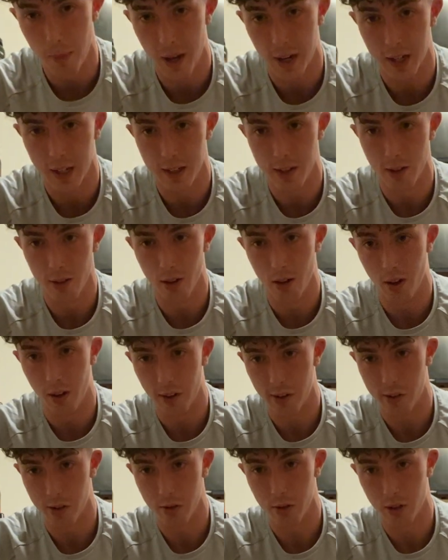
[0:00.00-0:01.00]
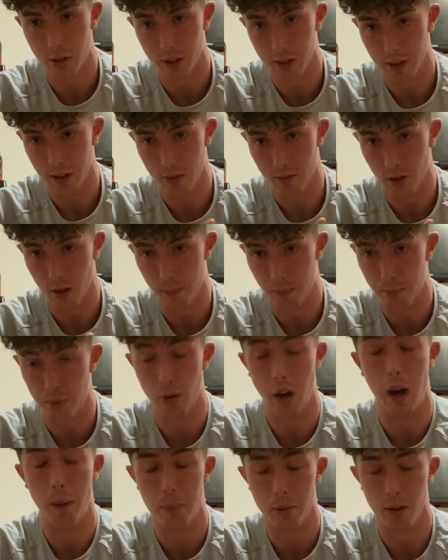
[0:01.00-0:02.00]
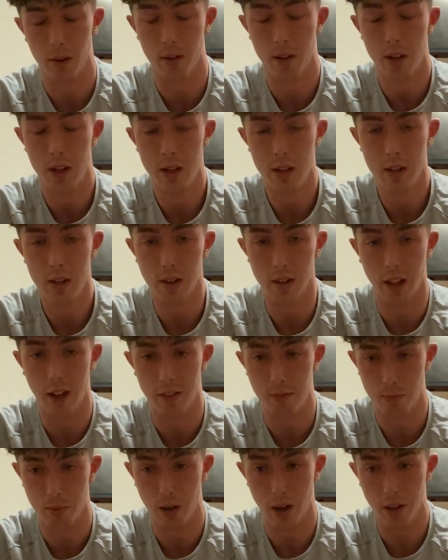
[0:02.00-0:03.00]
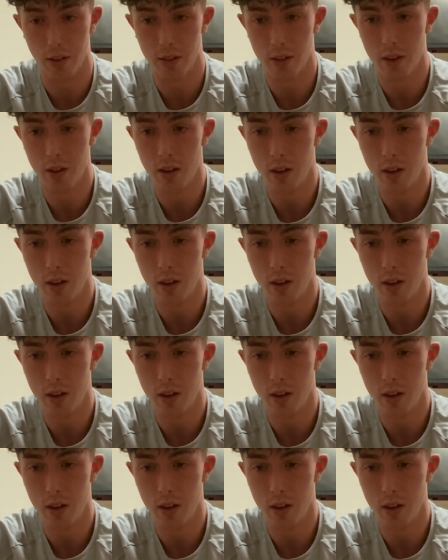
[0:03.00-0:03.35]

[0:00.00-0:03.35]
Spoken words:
back into your lungs so you can deliver a proper life breath.